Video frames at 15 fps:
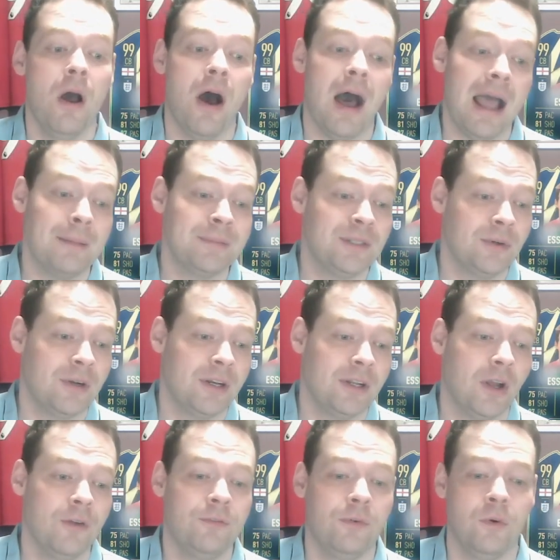I am still going to
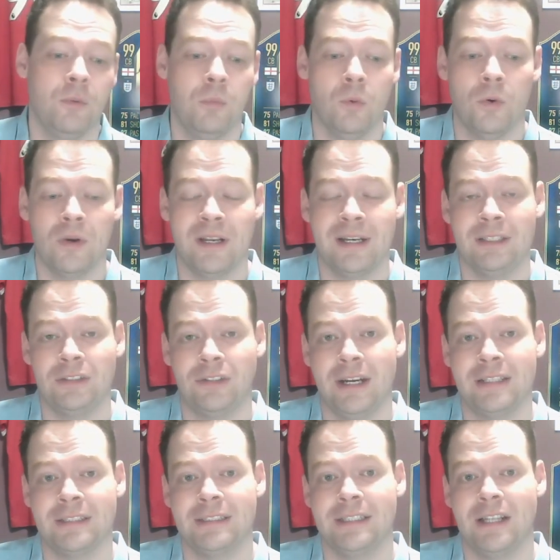go for Ward and
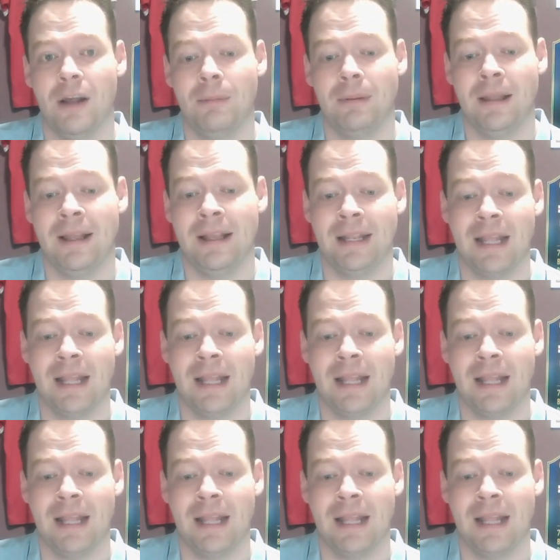Andreas because they are playing.